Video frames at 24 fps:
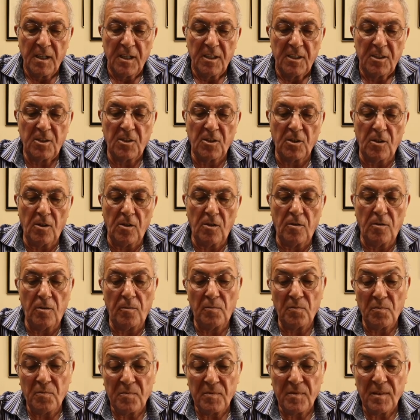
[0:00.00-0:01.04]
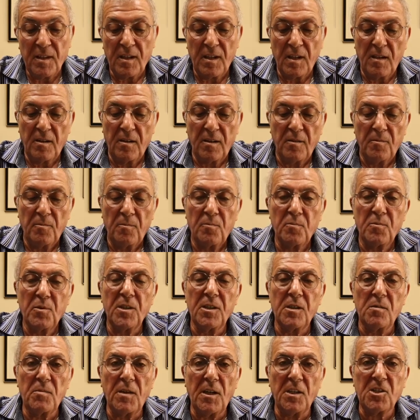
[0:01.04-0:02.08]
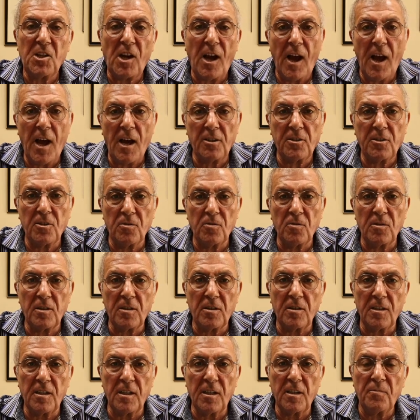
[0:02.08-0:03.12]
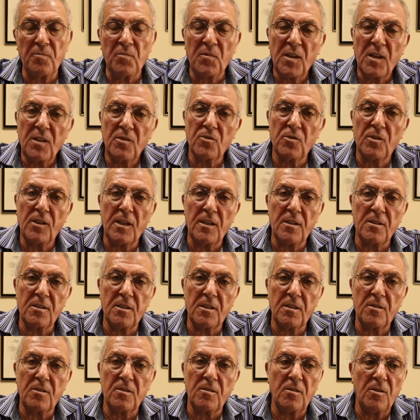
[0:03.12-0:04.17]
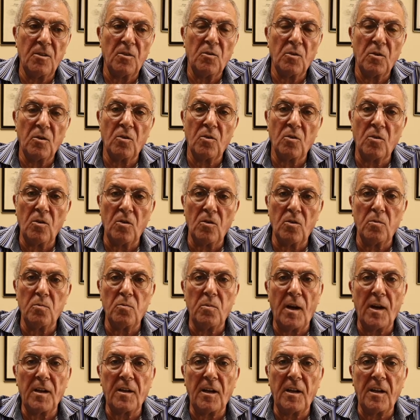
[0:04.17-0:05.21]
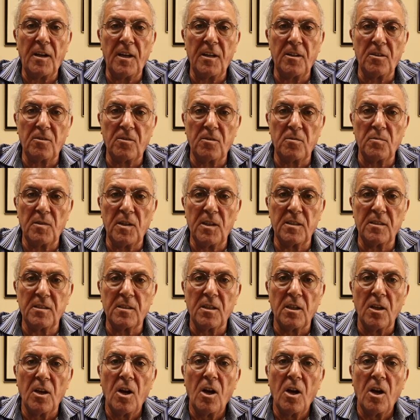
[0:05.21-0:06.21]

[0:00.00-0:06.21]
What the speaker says: So pretty much accurately you can go by increments